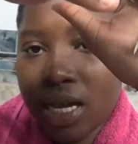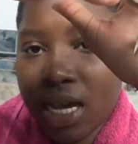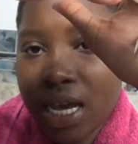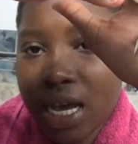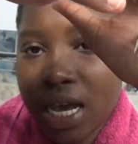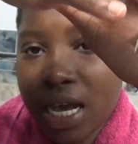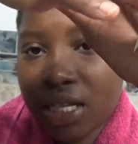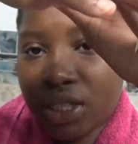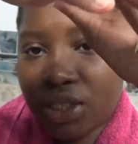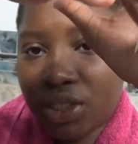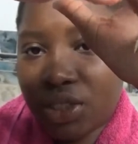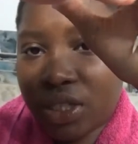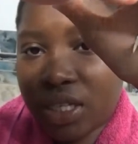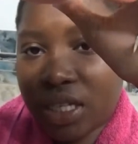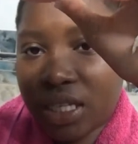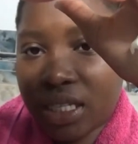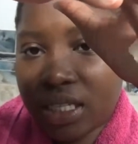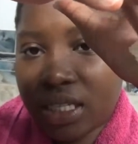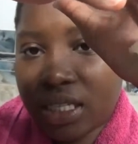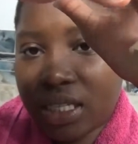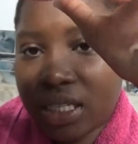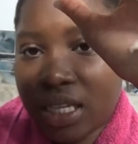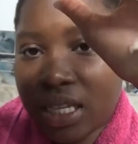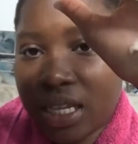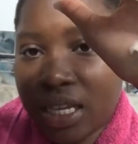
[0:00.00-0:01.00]
As you can
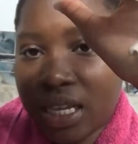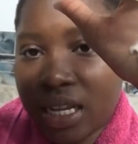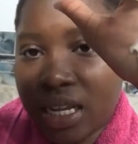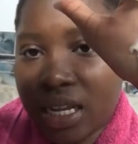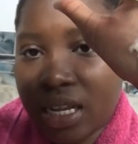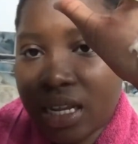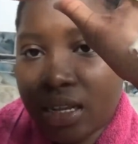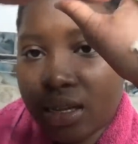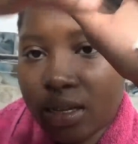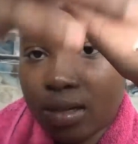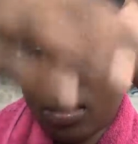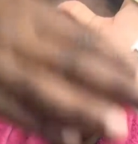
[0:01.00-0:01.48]
see it,